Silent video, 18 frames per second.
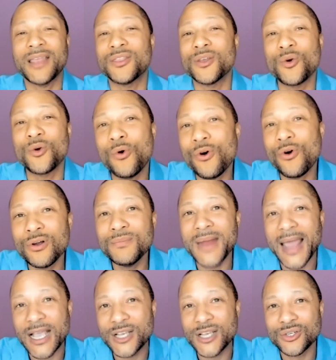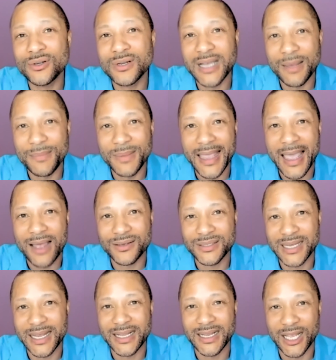at the Quorum National Coming
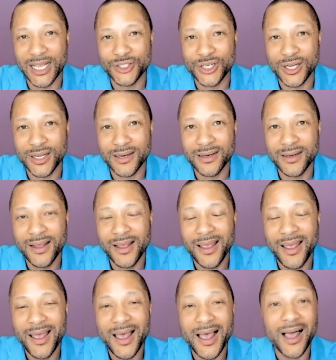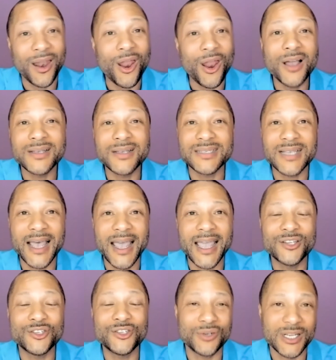Out Day luncheon
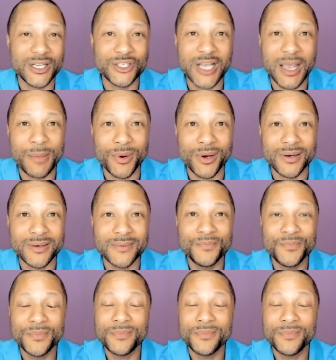alongside Judy Shepard.